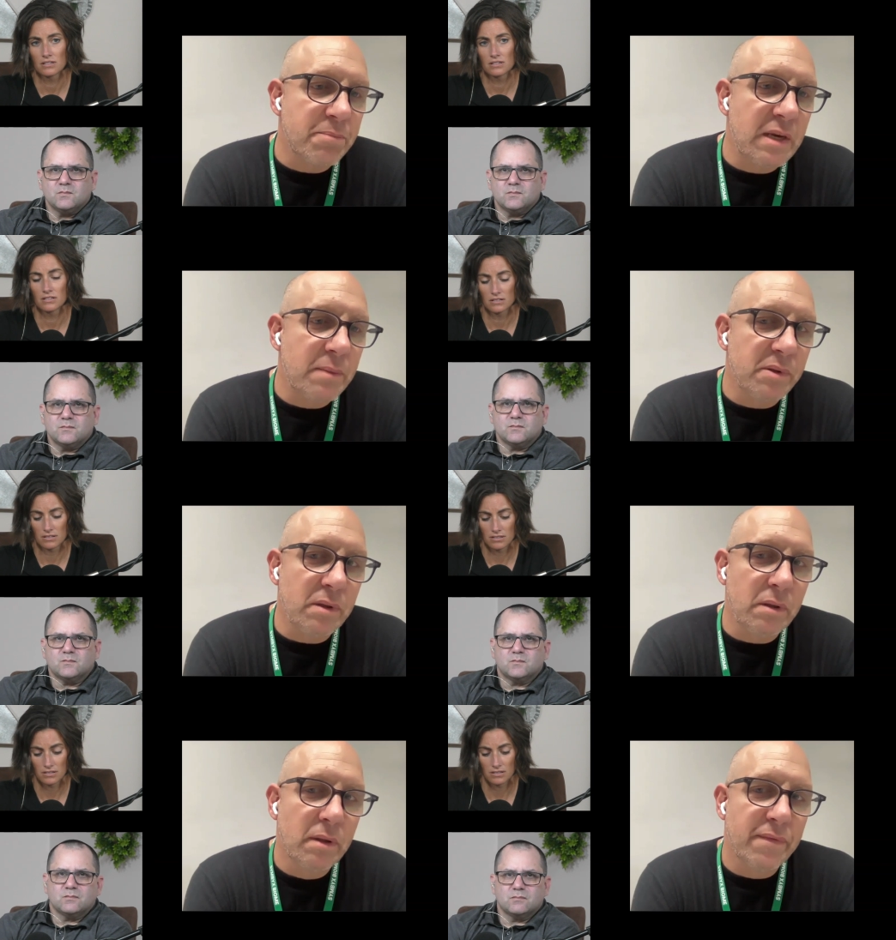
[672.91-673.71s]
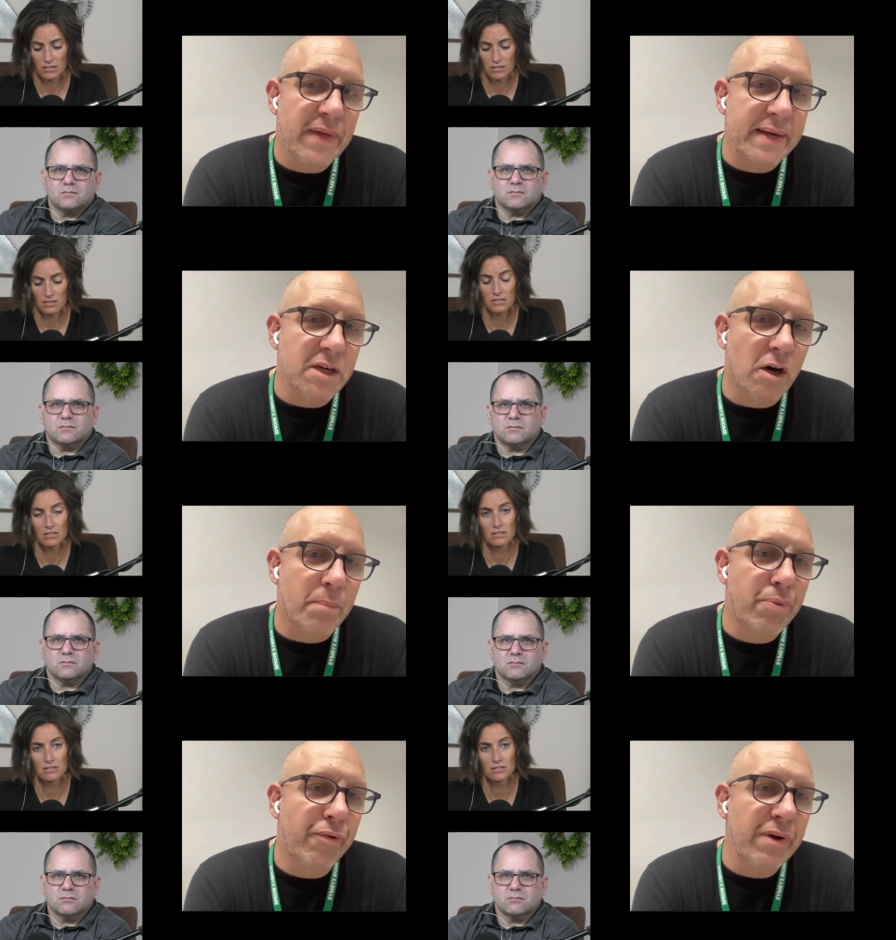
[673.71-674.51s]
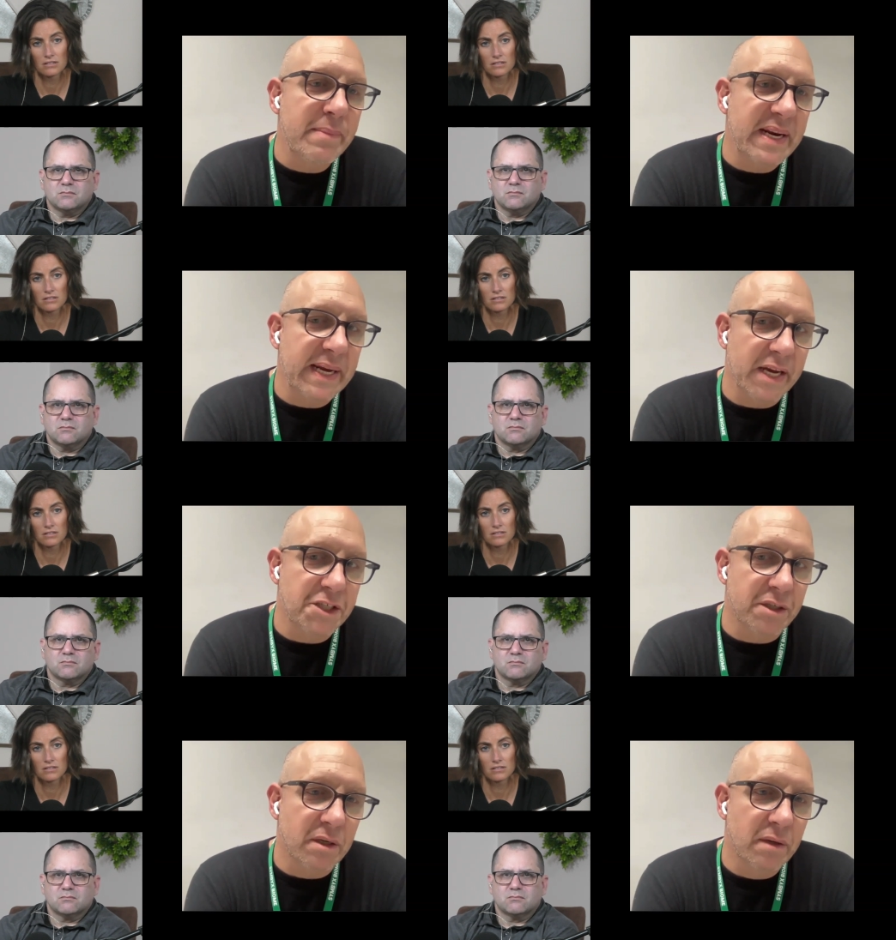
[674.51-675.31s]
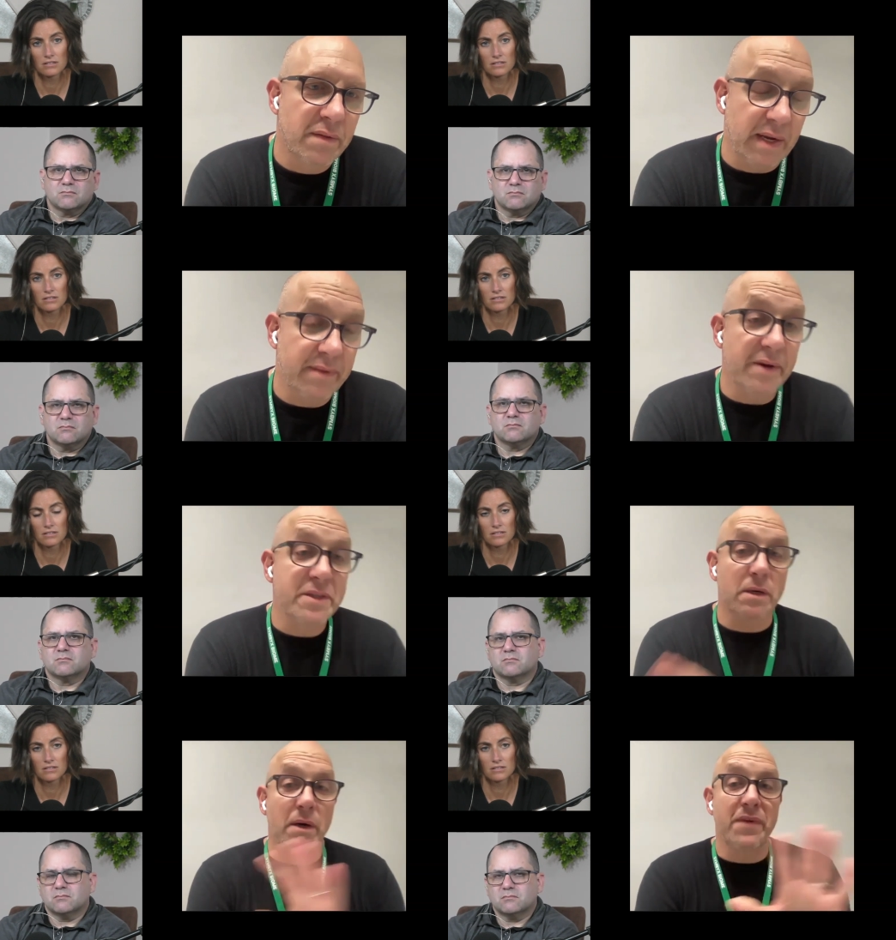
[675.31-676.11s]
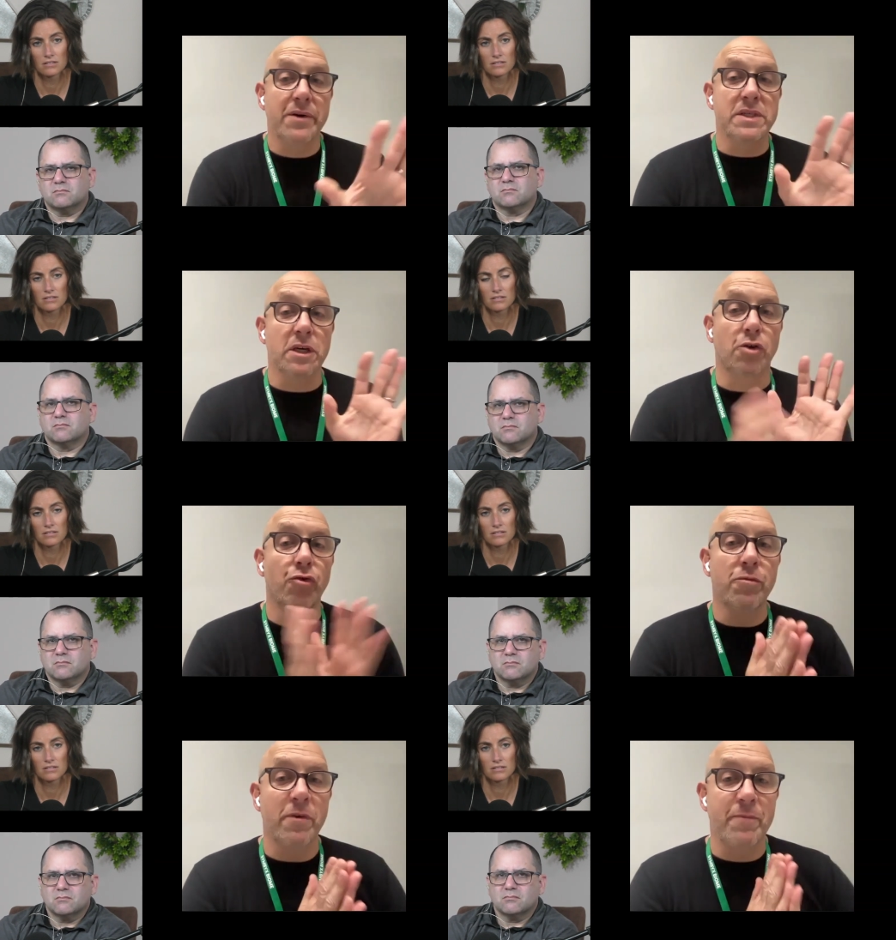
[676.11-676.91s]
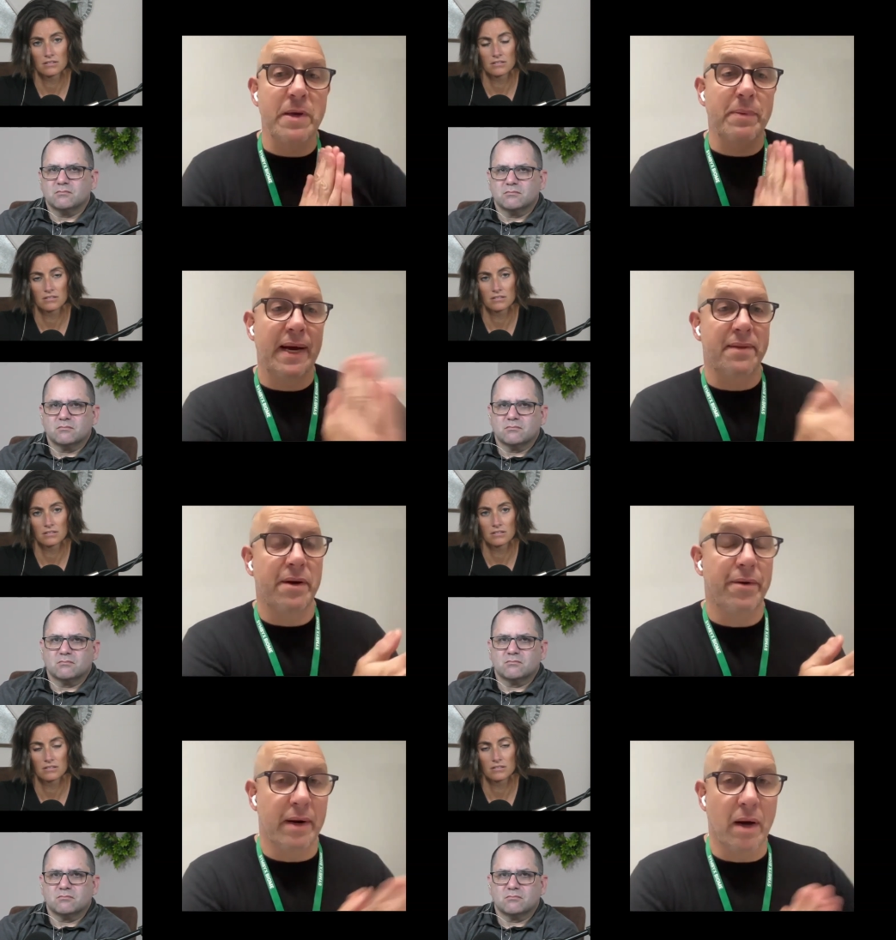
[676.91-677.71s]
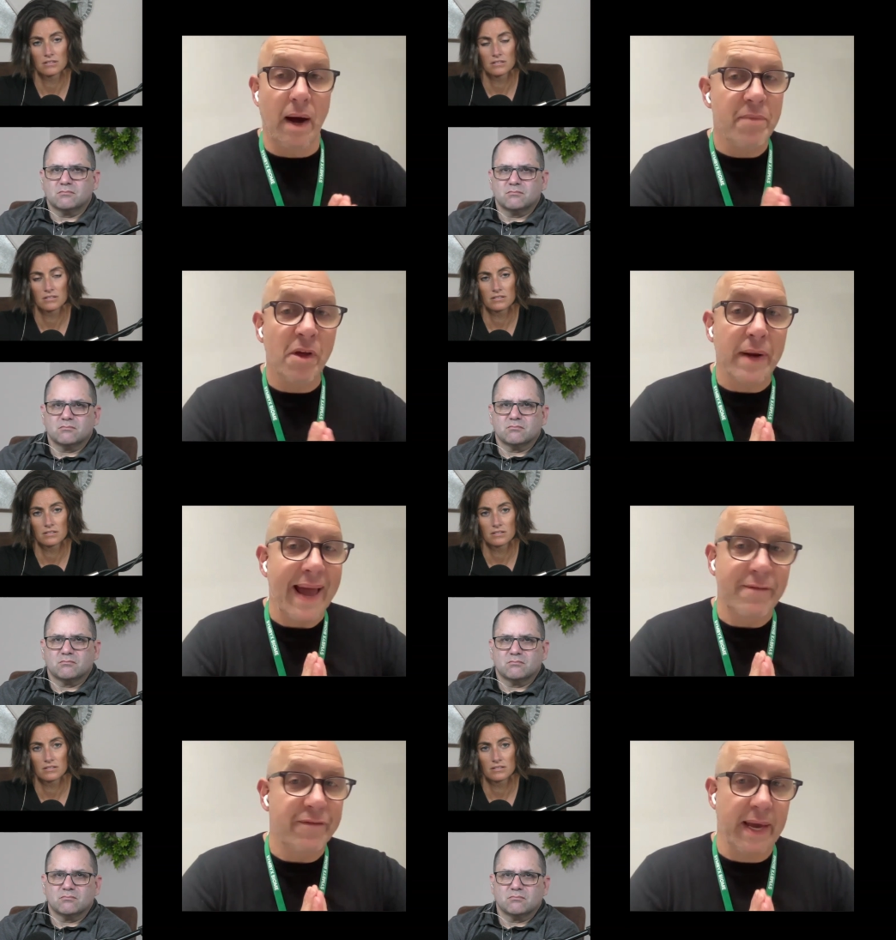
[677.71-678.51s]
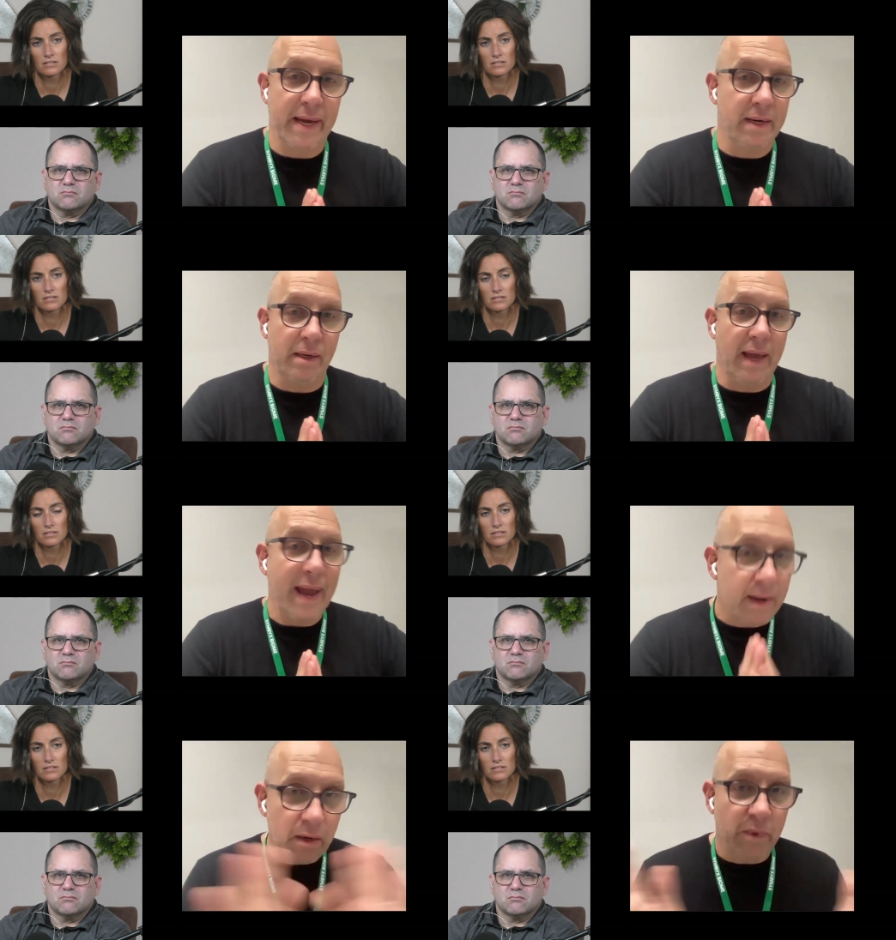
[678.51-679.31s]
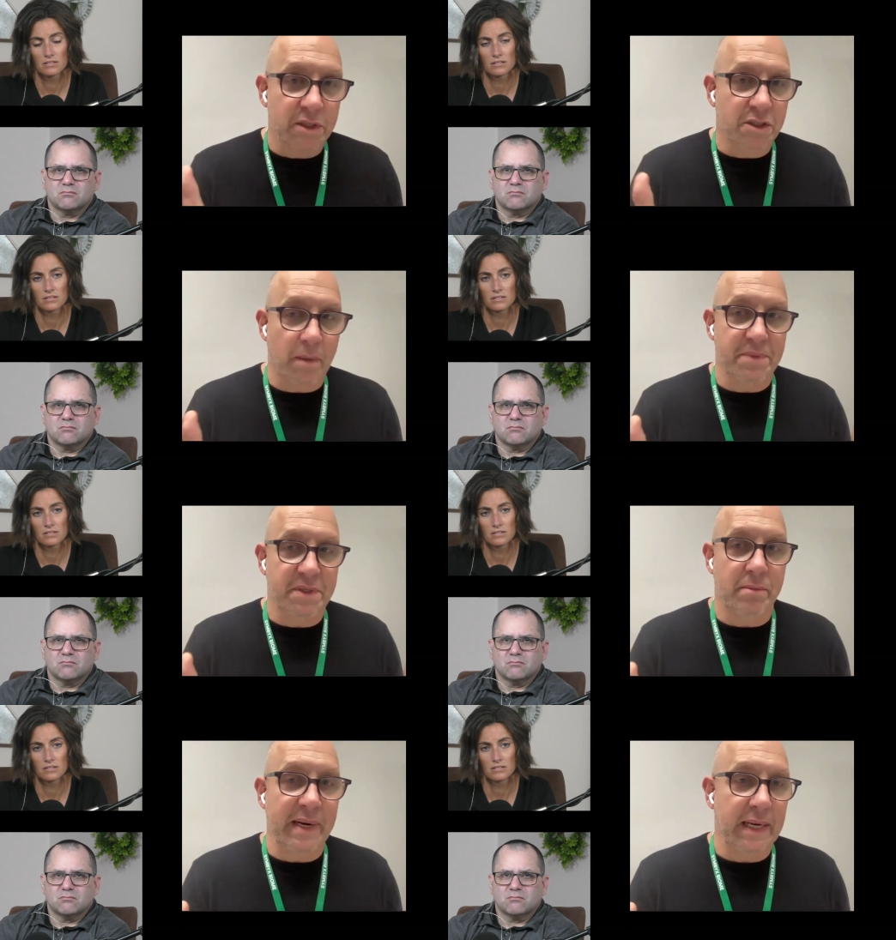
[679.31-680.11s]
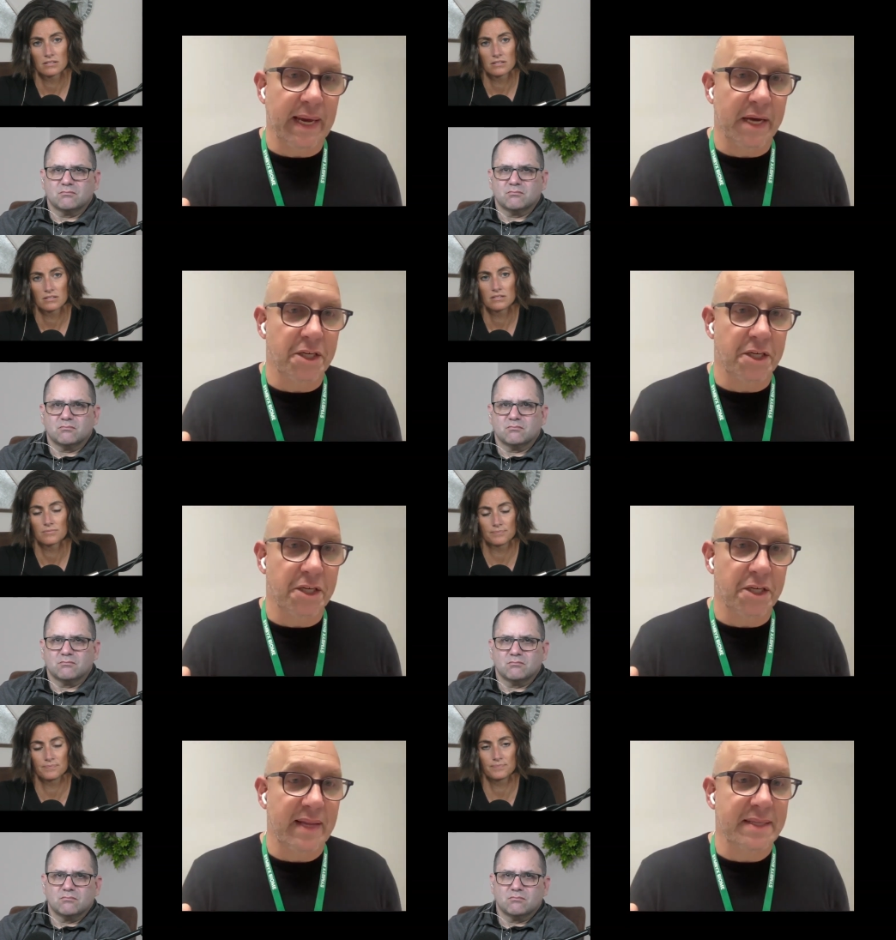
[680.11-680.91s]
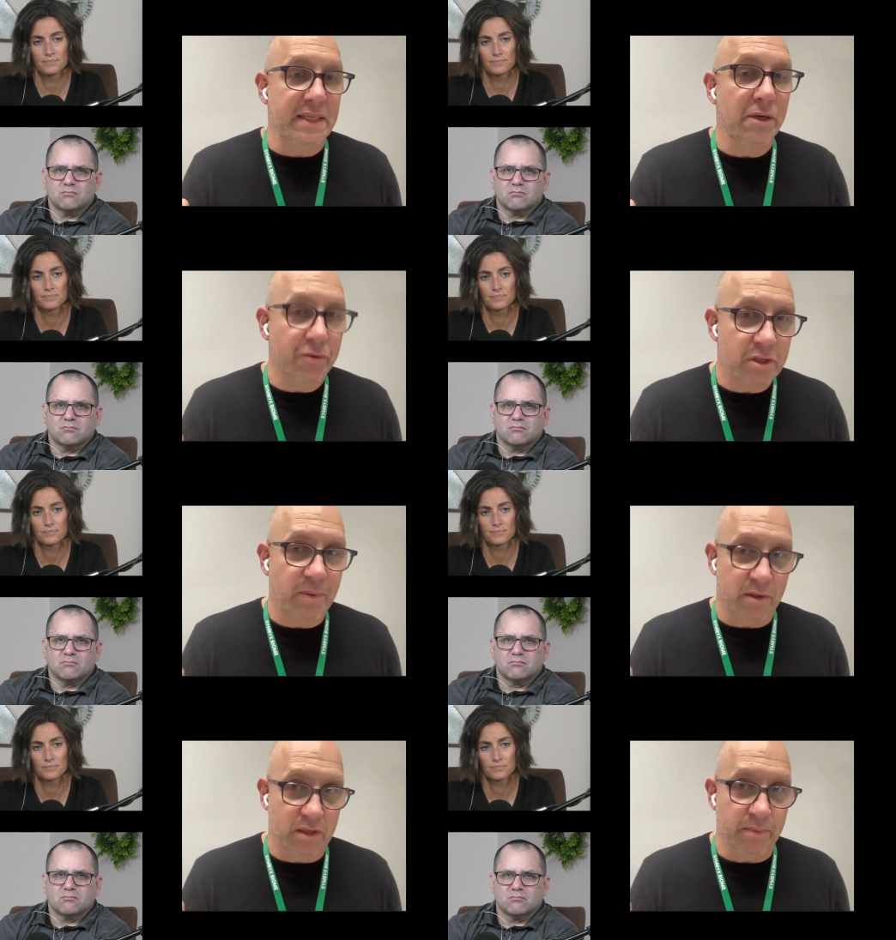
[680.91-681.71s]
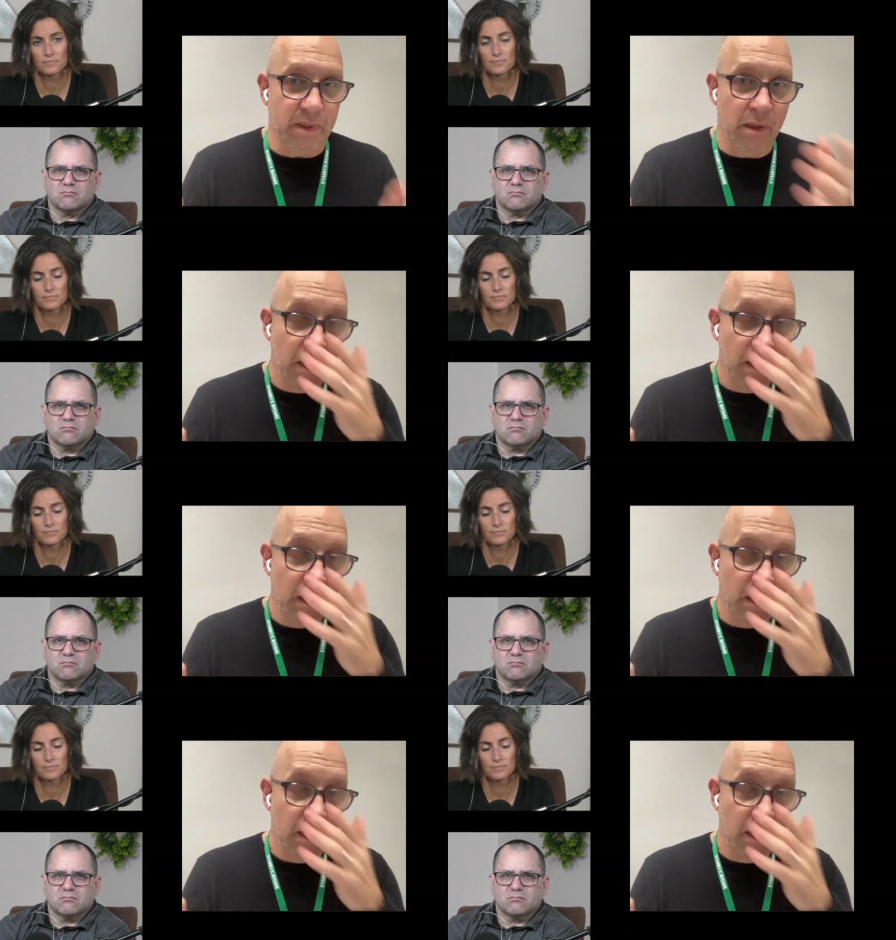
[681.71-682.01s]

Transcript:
Speaker 1: in people that are pre-medication. there's a there is a group of people out there, and I'm not advocating anyone stops their medication. Mm-hmm. I think mm-hmm. that's irresponsible.